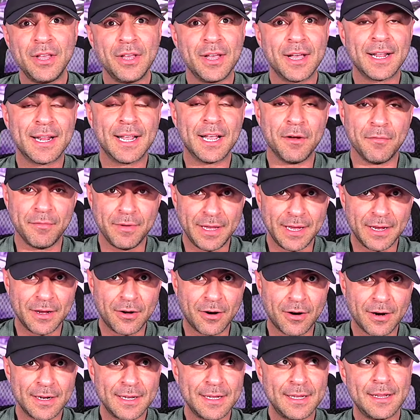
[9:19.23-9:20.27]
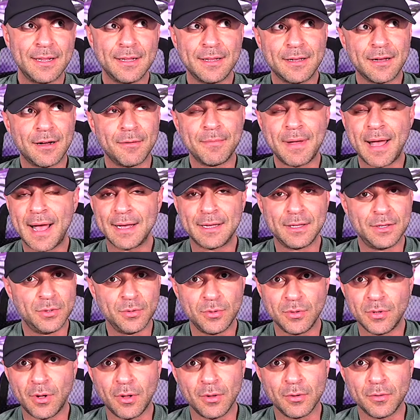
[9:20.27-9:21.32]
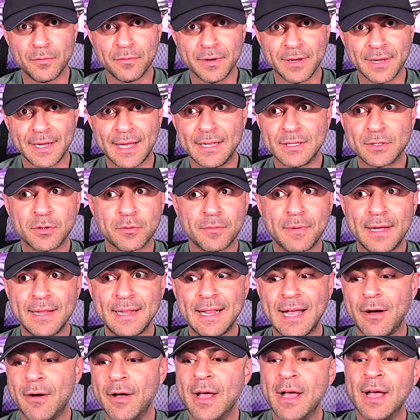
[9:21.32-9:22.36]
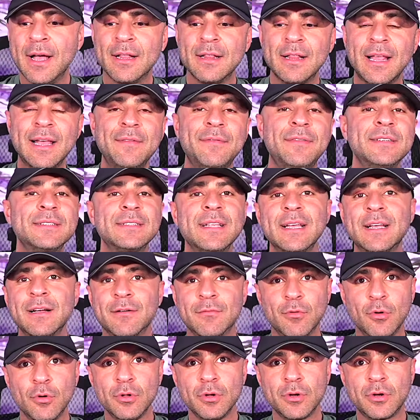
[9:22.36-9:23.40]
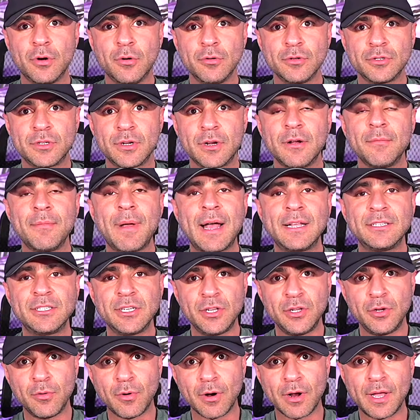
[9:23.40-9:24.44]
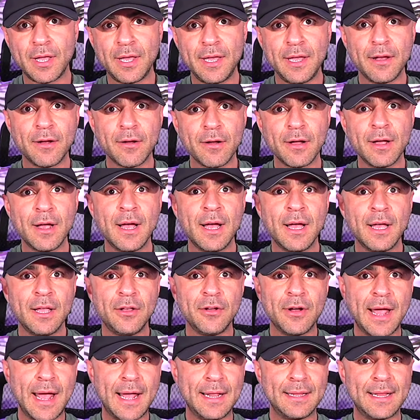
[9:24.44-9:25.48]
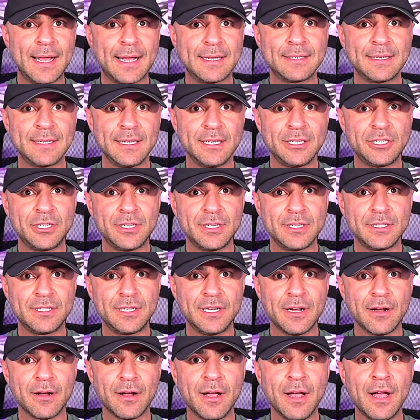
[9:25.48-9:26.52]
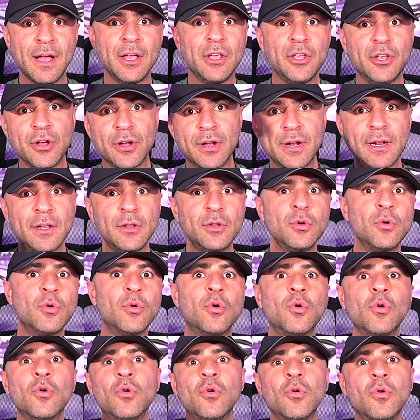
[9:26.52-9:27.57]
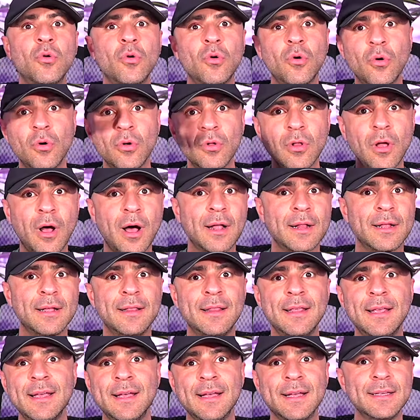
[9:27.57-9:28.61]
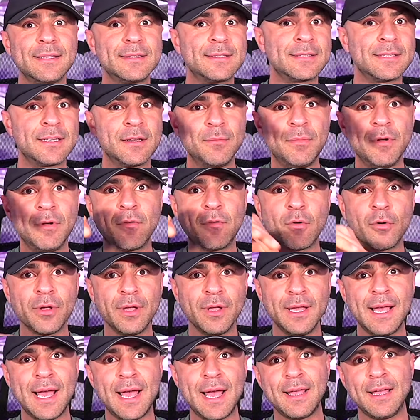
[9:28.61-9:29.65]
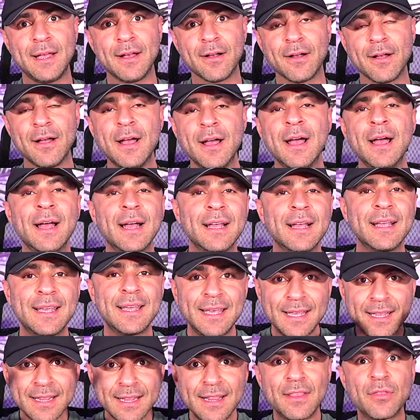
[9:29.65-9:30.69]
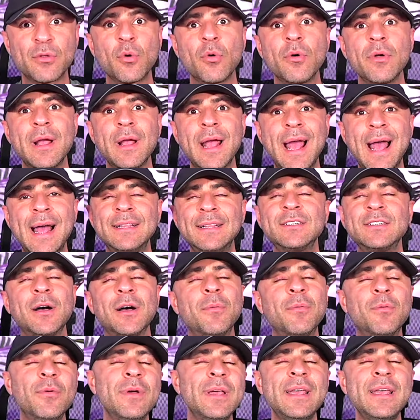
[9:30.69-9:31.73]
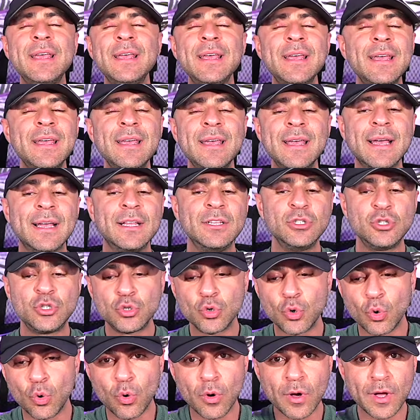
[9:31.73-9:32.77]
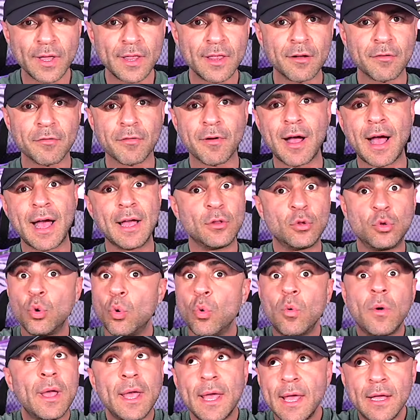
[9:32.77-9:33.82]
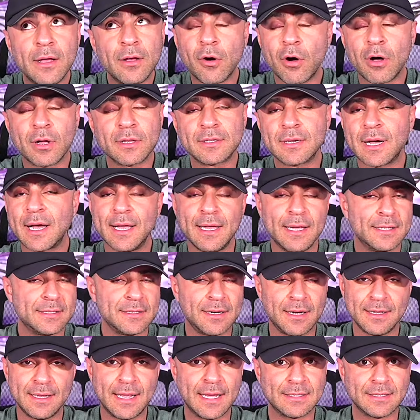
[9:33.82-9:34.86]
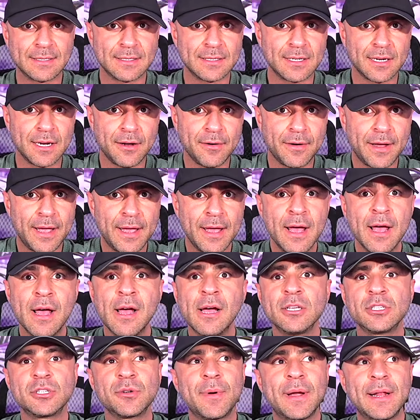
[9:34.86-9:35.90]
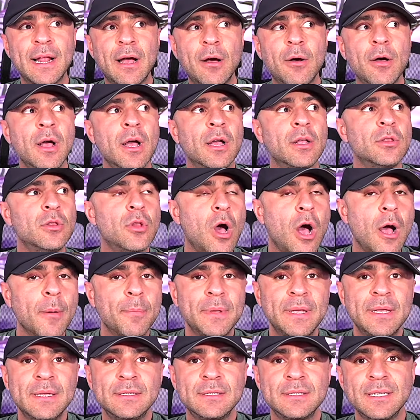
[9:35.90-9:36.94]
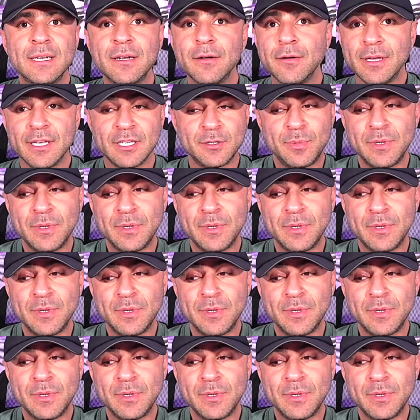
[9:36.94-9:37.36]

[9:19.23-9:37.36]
You're going to get reincarnated, come back, and do it all over again. So, right now, life is like a roller coaster. Imagine you are here, your end destination is here. You're going to do a whole lot of this before you get here throw your hands up. We enjoy the ride. Don't hang on tight. It's unnecessary, right? So right now, not being serious.